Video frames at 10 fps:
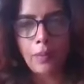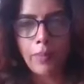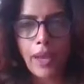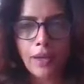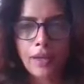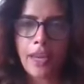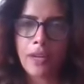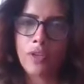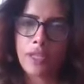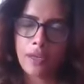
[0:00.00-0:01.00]
I'll be back
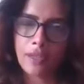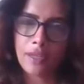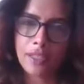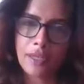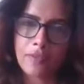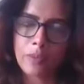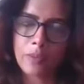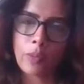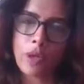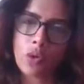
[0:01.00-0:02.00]
again with another D-Life
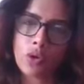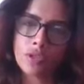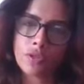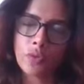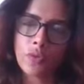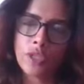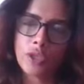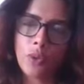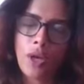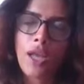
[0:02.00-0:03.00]
Diploma course review
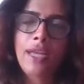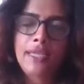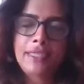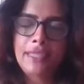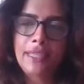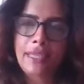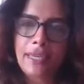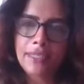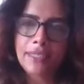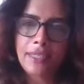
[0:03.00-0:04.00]
video. Till
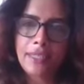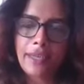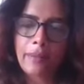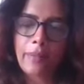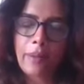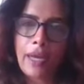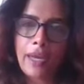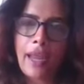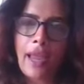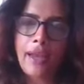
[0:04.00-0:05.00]
then, take care,
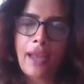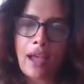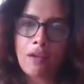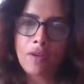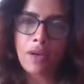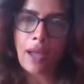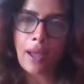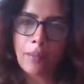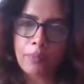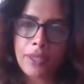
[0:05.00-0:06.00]
bye-bye, and have a
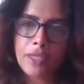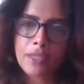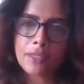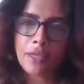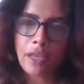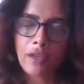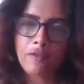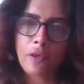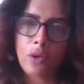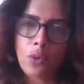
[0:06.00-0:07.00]
happy,
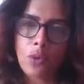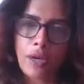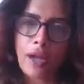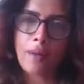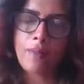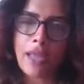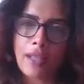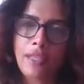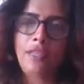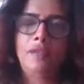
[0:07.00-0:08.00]
safe, low-carb,
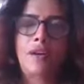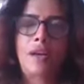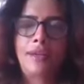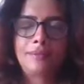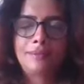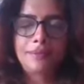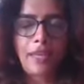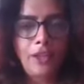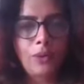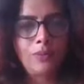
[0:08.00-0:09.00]
healthy Diwali.
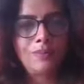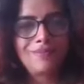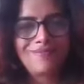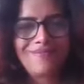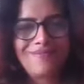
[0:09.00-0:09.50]
Thank you.